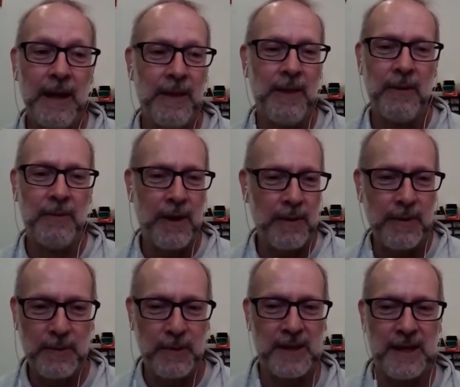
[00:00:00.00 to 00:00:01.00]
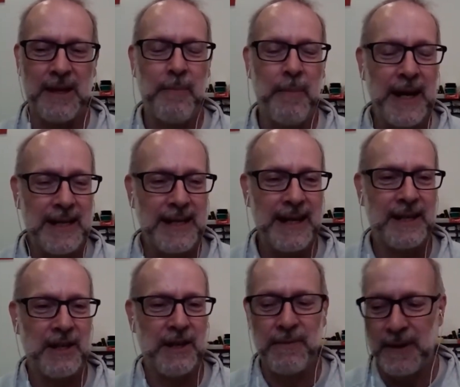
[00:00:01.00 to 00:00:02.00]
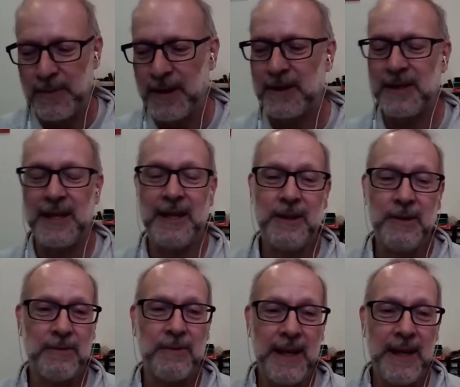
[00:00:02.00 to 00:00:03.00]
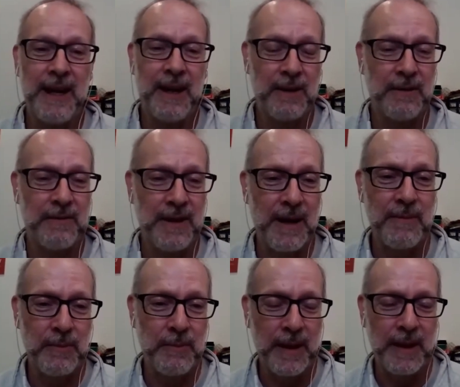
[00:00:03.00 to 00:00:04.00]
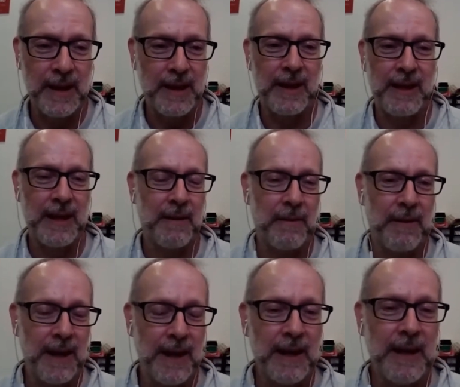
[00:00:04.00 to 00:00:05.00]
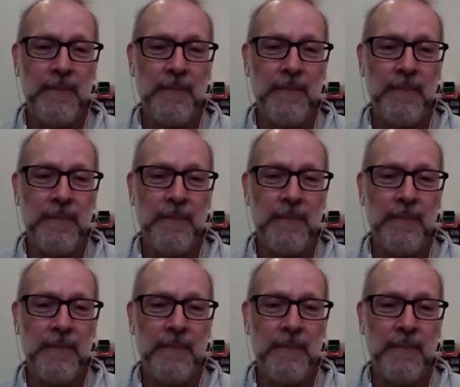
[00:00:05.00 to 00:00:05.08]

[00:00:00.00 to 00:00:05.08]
The robot was an amazing achievement because it took really a lot of time to build that kind of thing.